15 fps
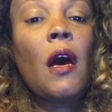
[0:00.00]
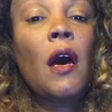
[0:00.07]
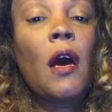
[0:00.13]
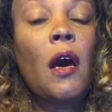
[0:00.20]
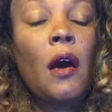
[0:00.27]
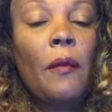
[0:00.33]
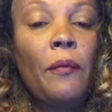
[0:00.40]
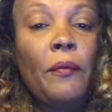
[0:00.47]

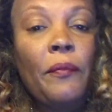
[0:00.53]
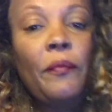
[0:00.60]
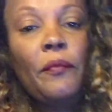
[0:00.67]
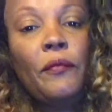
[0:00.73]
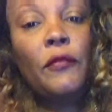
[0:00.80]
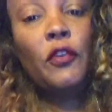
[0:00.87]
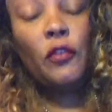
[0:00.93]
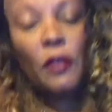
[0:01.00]

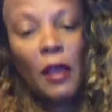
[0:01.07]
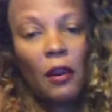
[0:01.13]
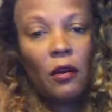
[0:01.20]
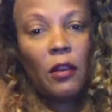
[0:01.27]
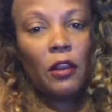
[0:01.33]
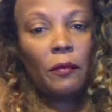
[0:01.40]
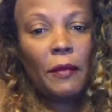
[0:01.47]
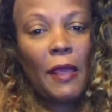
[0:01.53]
You're not
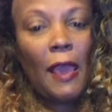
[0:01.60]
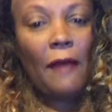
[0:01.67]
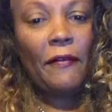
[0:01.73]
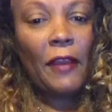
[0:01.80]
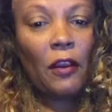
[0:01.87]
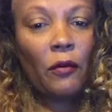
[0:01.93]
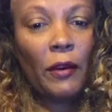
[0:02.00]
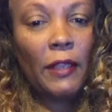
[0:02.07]
going to have
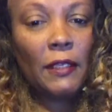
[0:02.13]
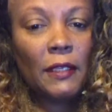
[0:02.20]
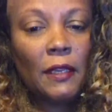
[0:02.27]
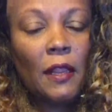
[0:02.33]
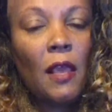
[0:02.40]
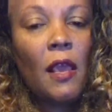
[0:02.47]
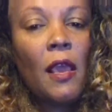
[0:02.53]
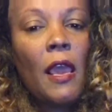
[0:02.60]
that granted.